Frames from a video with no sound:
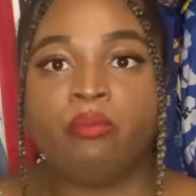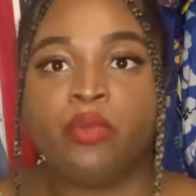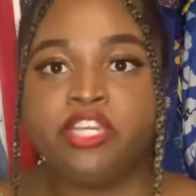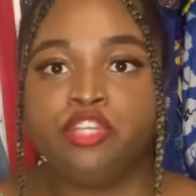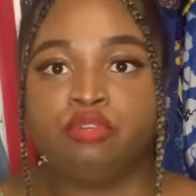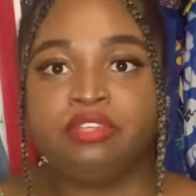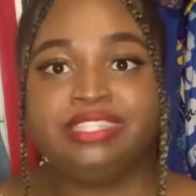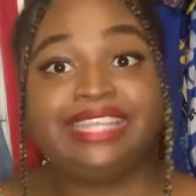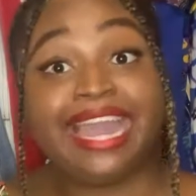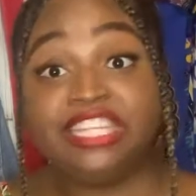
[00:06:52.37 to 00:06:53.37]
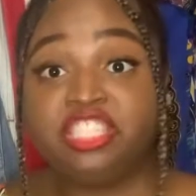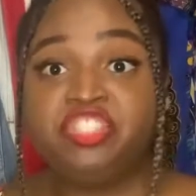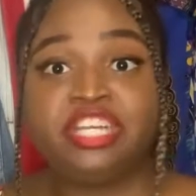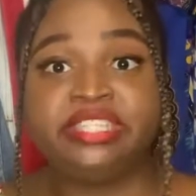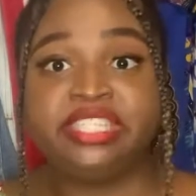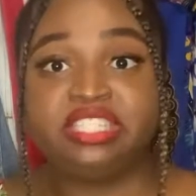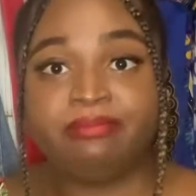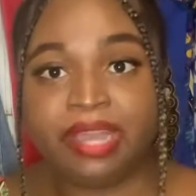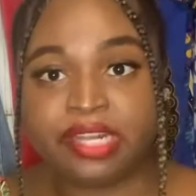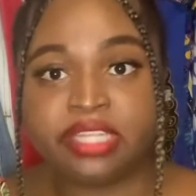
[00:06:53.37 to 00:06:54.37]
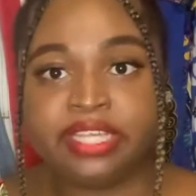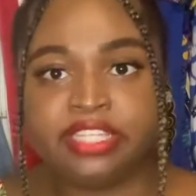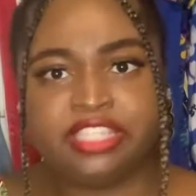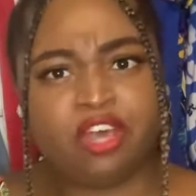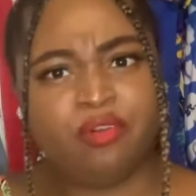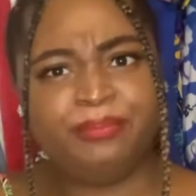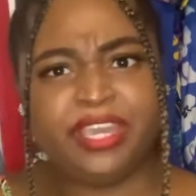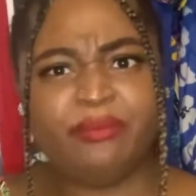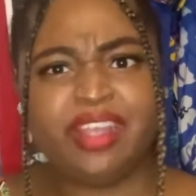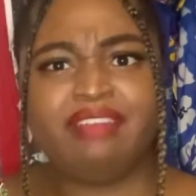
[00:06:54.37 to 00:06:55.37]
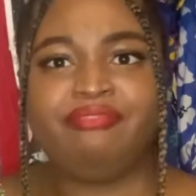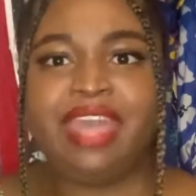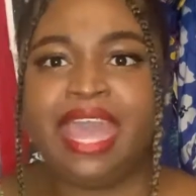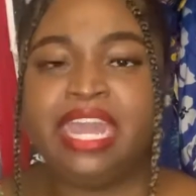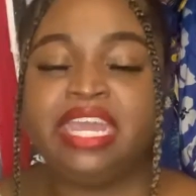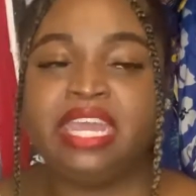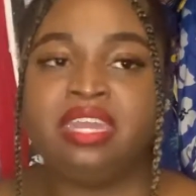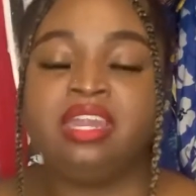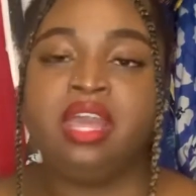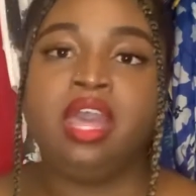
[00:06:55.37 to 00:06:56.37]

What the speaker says: when you decide to transition medically. So be aware of that, and,